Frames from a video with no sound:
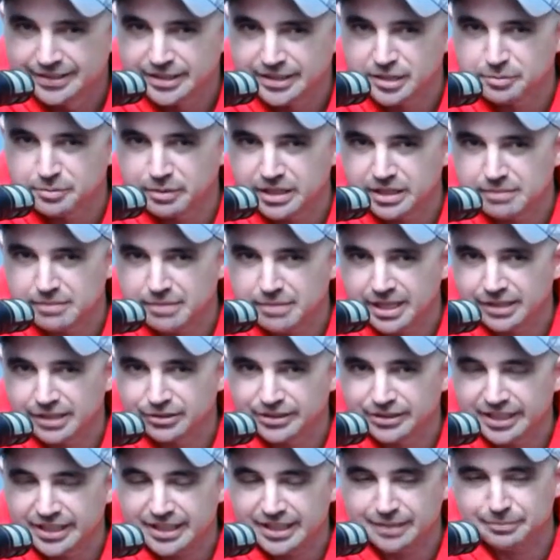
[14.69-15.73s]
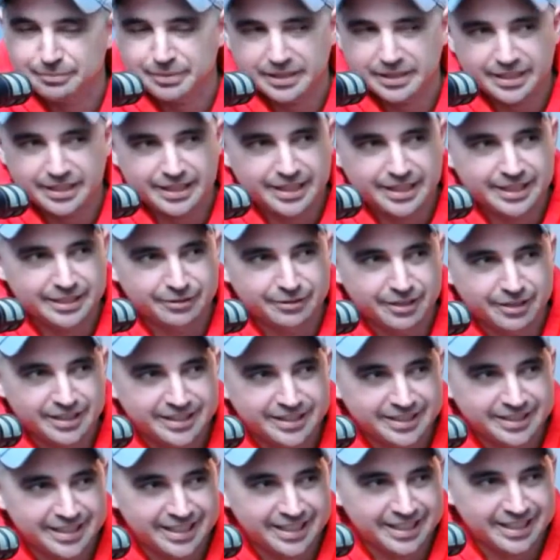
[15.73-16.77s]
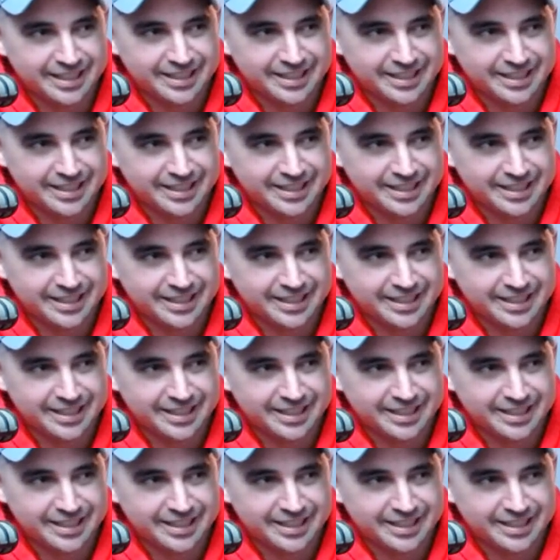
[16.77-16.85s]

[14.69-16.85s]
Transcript: he's pretty mangled up. Anyway,